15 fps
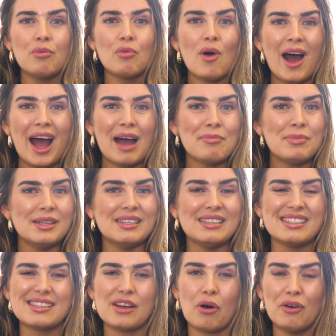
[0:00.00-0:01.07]
What
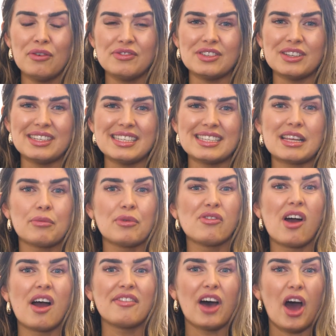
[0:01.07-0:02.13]
happens often is that we're
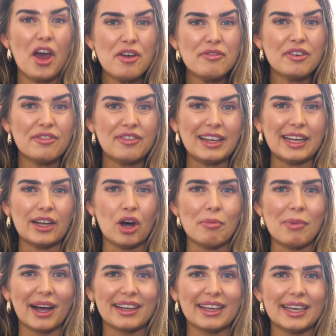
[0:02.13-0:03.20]
either overfilling our
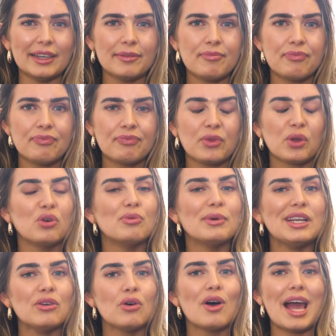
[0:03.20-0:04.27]
bucket or
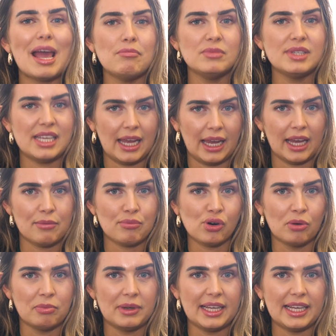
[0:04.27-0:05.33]
we're not emptying it
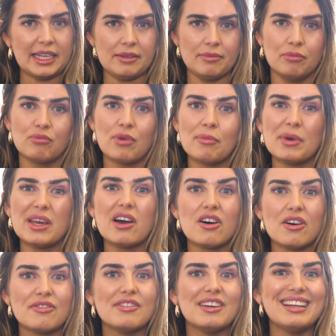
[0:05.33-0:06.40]
properly when we
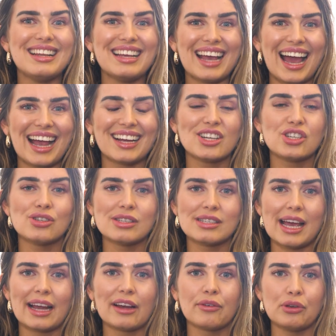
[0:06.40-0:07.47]
are feeling
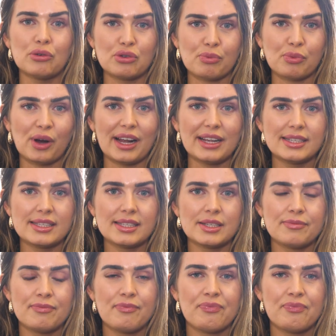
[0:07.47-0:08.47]
anxious, angry, or depressed.